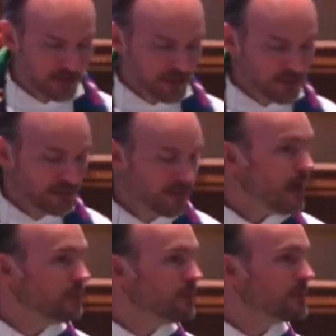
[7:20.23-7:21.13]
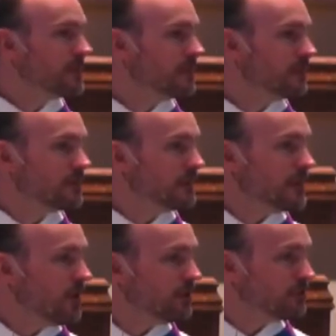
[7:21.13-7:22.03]
not a particularly
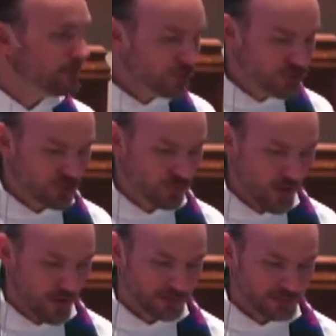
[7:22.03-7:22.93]
controversial one.